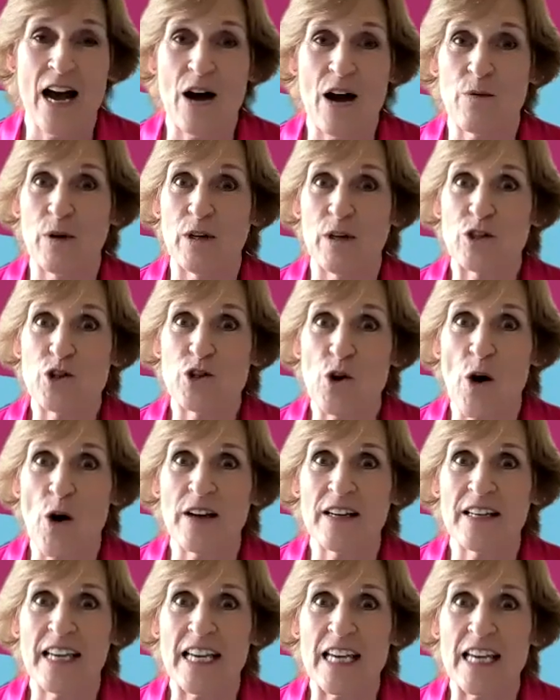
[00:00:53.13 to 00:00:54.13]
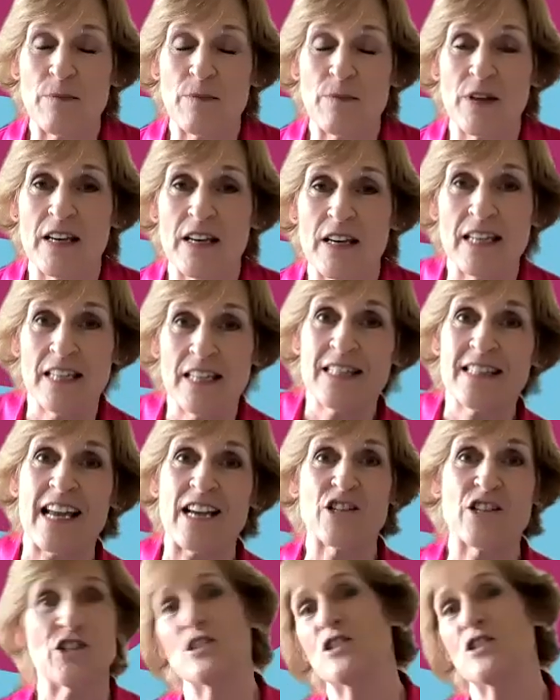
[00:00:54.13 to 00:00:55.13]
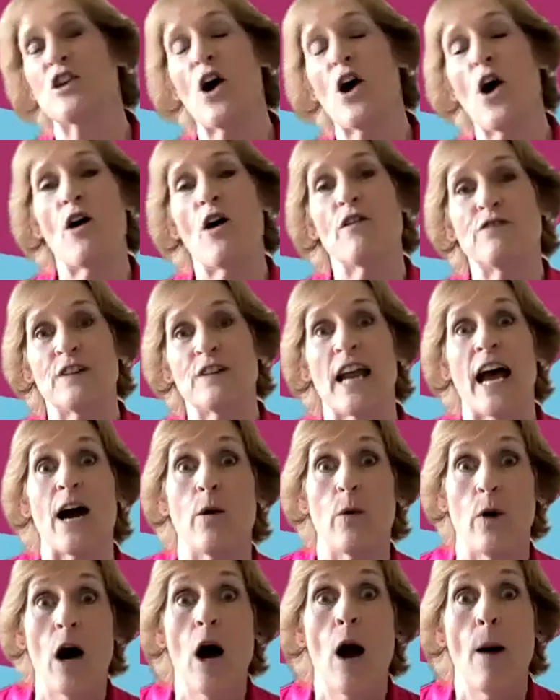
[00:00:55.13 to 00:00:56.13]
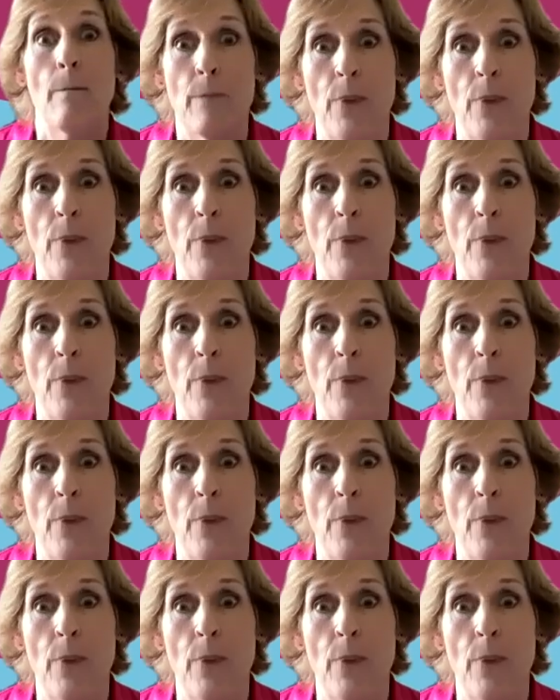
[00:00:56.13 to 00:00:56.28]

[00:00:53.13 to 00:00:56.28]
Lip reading: We'll try and keep the session to half an hour,